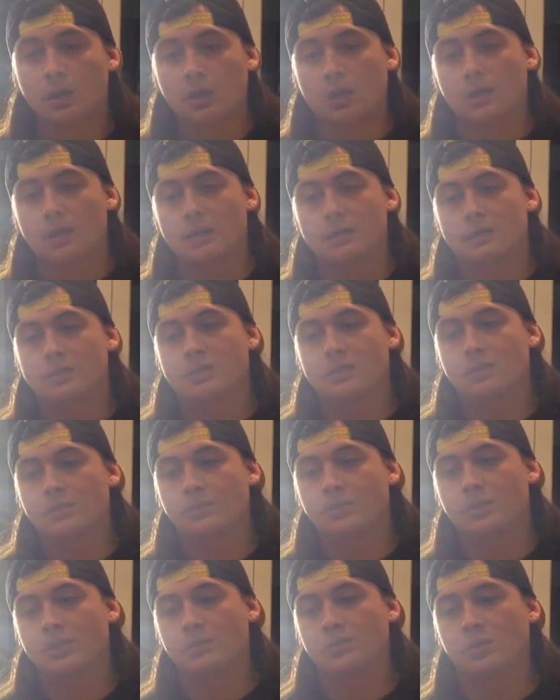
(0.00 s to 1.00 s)
is
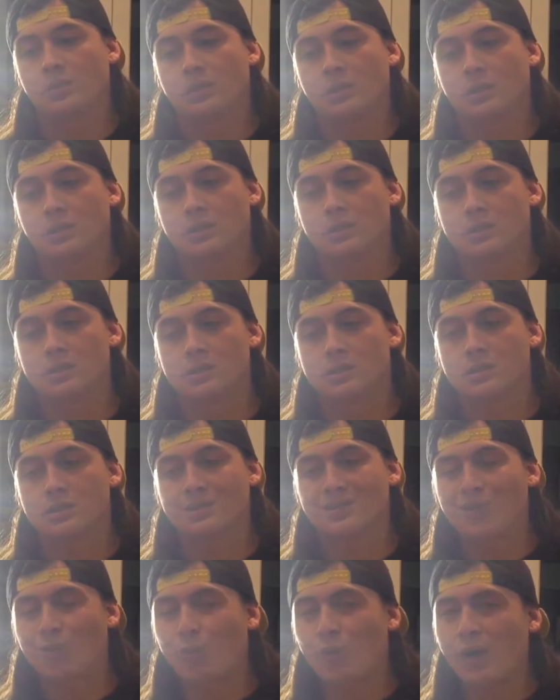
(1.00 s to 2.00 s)
simply because
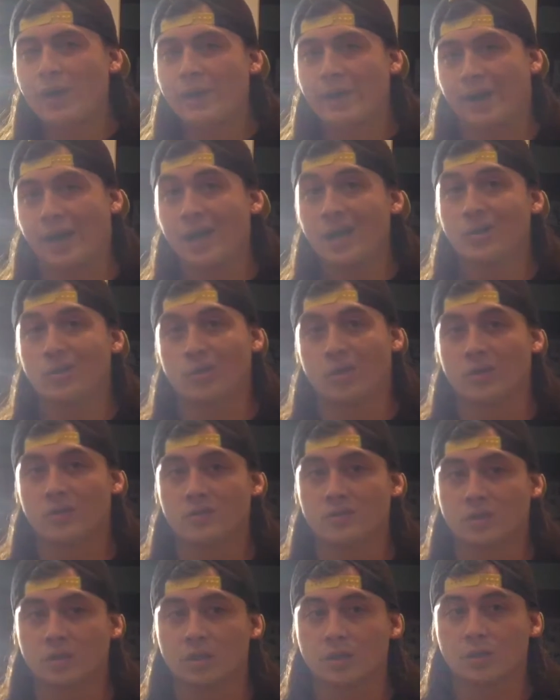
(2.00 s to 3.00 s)
the way I
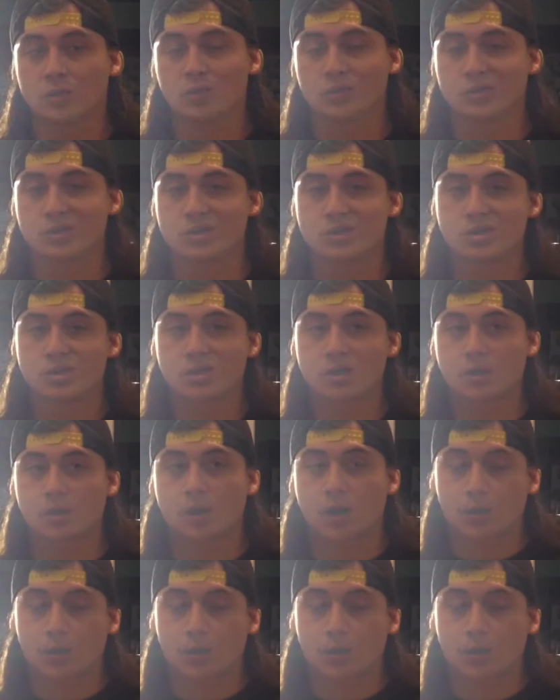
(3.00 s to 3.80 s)
learnt it was